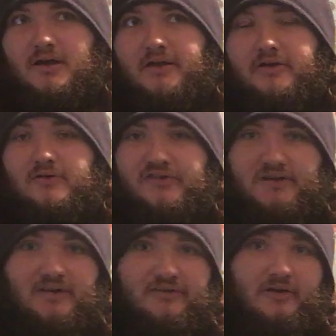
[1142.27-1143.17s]
I know
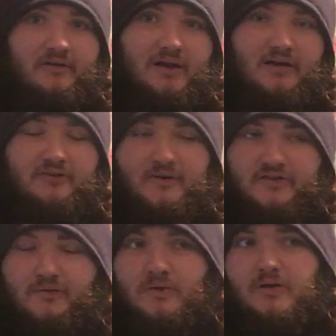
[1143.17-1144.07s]
Cena's not around as
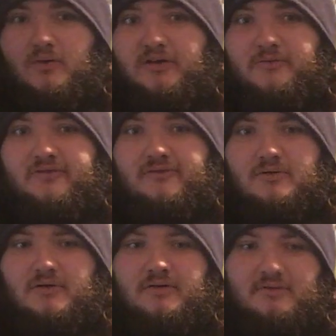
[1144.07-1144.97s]
much as what he was
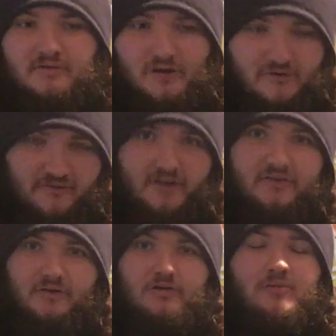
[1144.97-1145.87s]
before. No
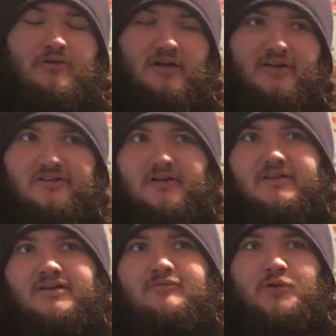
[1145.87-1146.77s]
offense to Roman Reigns or
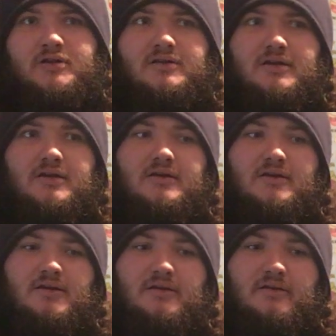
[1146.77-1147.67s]
anything, but
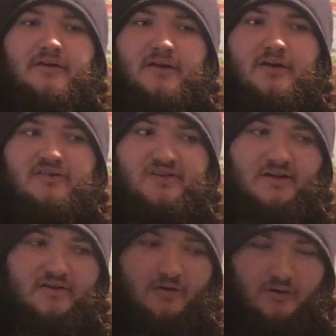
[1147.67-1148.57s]

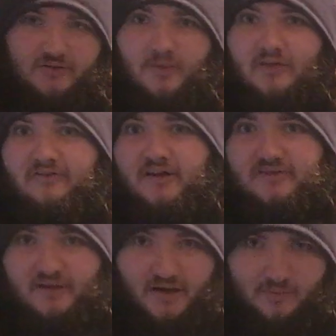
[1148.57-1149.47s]
Cena's always been the
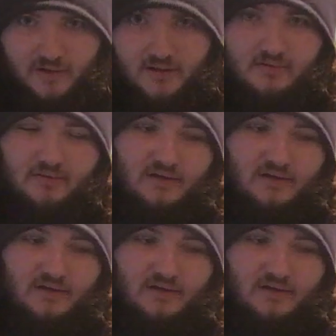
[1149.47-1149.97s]
face of the company.